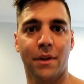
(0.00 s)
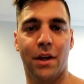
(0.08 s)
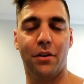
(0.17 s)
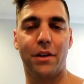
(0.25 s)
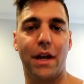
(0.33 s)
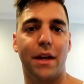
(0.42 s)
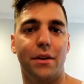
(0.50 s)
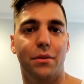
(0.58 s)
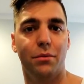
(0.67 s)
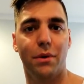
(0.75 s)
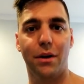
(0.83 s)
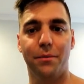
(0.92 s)
Okay,
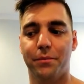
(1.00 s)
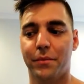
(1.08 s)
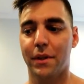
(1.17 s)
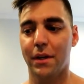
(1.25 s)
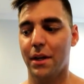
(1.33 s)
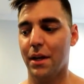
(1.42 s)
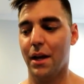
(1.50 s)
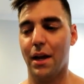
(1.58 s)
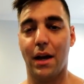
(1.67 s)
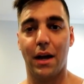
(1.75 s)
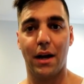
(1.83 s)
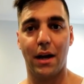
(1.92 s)
well,
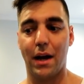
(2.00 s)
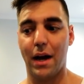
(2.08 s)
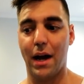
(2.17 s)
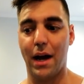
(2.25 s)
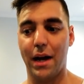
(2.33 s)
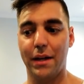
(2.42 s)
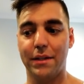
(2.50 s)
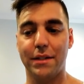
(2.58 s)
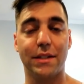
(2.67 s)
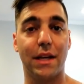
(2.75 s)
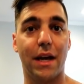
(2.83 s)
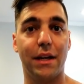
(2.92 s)
I
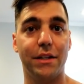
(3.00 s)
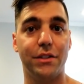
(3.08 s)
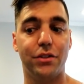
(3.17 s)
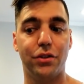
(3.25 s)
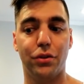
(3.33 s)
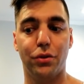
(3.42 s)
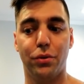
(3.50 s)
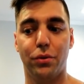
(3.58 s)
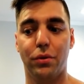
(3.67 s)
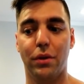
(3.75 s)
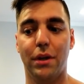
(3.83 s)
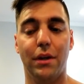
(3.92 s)
decided
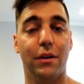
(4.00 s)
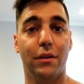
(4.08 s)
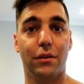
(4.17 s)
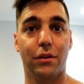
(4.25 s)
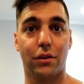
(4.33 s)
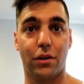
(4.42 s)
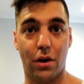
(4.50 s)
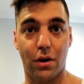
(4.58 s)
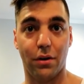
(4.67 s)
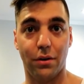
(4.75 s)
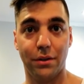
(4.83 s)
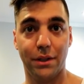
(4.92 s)
to
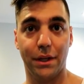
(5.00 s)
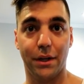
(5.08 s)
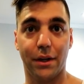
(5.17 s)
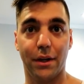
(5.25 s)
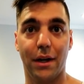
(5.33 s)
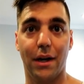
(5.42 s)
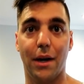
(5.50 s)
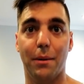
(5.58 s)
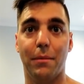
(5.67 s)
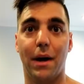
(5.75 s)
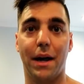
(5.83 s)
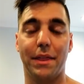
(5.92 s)
call here.
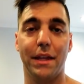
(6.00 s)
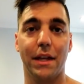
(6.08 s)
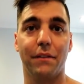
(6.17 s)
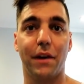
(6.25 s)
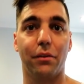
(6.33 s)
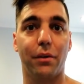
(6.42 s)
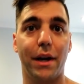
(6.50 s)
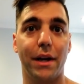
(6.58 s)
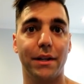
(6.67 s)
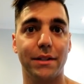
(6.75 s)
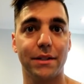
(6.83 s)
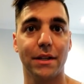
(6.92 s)
I think if I
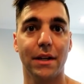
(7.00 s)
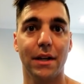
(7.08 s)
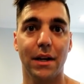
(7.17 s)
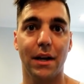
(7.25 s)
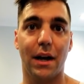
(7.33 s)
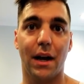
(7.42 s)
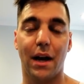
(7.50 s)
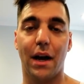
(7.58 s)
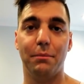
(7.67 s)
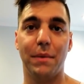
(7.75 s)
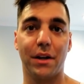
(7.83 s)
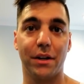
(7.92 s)
raise,
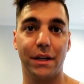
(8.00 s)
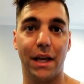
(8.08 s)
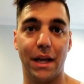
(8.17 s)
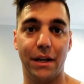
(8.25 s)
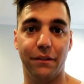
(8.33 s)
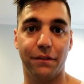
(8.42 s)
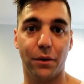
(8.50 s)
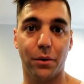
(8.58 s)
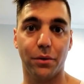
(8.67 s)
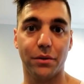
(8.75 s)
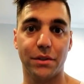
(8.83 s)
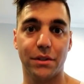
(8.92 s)
I'm not going to get any
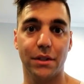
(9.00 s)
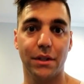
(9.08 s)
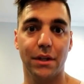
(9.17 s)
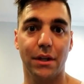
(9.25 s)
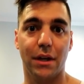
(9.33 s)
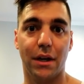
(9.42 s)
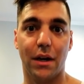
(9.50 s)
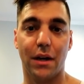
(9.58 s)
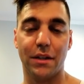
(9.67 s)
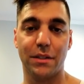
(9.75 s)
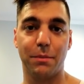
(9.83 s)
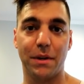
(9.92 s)
folds,
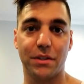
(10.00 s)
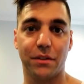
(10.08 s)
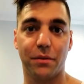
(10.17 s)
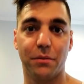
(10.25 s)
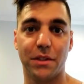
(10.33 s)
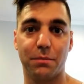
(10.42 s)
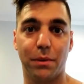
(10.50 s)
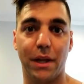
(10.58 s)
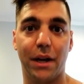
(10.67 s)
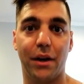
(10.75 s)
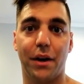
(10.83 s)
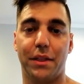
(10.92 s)
especially from this
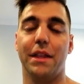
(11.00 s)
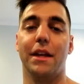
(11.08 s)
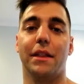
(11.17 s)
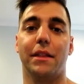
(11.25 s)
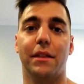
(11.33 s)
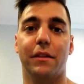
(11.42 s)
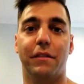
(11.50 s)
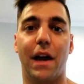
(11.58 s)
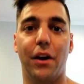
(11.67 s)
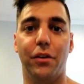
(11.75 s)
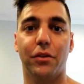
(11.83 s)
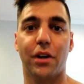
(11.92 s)
player. I think the
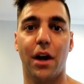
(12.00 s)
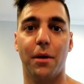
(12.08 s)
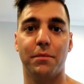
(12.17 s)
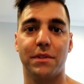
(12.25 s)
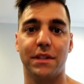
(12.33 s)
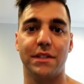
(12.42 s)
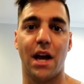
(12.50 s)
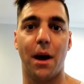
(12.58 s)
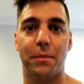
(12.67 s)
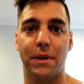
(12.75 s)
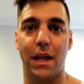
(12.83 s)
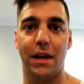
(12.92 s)
value comes in
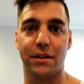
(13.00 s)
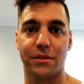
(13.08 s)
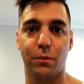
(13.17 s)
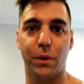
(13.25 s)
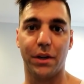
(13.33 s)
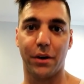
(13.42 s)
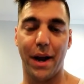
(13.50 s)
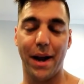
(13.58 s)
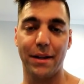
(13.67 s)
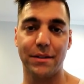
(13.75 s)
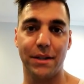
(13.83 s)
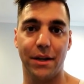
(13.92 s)
dominating some weaker
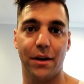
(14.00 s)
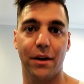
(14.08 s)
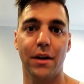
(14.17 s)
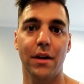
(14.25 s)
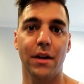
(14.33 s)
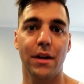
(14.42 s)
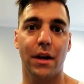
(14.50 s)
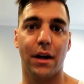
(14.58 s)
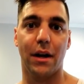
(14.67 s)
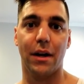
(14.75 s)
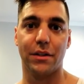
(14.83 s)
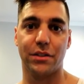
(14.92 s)
hands here,
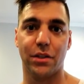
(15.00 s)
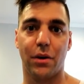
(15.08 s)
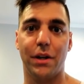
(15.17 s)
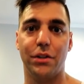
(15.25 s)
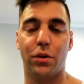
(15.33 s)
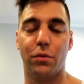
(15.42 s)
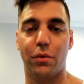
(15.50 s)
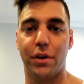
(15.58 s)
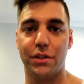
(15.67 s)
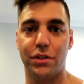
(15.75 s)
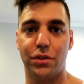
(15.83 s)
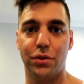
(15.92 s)
so I don't
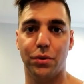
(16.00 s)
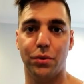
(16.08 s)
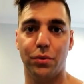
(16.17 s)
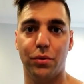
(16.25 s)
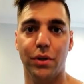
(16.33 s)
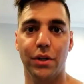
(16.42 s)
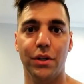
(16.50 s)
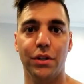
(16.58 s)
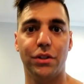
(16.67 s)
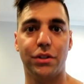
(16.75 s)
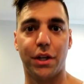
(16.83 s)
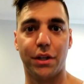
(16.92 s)
want to
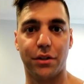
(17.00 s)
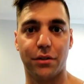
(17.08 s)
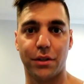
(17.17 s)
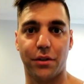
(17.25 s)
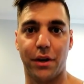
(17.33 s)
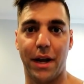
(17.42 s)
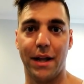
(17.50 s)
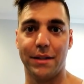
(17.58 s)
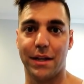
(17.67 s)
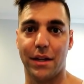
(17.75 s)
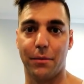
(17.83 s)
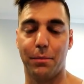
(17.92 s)
shut those other
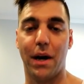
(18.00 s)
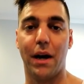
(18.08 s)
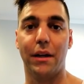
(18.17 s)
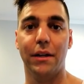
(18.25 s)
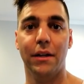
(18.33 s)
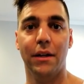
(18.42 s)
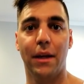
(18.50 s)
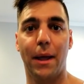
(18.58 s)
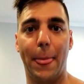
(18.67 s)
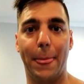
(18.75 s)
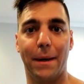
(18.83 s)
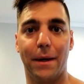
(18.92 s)
hands out of the pot.
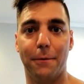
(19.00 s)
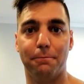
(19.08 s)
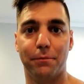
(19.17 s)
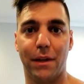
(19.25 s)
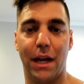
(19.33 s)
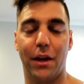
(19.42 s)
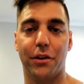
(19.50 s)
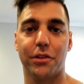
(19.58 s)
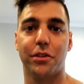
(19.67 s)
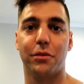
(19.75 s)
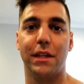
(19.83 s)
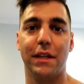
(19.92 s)
I
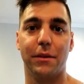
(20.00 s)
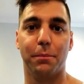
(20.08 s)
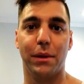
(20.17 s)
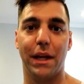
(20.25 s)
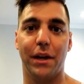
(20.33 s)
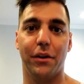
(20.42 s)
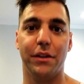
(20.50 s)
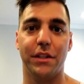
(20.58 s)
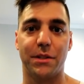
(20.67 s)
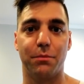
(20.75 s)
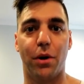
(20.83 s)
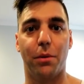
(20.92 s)
also think the player in the
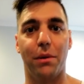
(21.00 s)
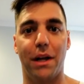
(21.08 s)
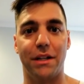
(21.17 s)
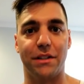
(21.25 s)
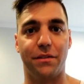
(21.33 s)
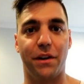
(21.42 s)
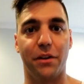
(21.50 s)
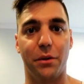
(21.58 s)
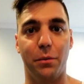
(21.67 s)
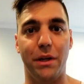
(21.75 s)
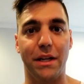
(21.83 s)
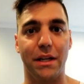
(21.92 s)
small blind is fairly
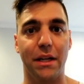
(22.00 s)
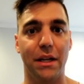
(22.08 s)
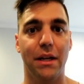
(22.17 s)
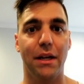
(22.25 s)
weak.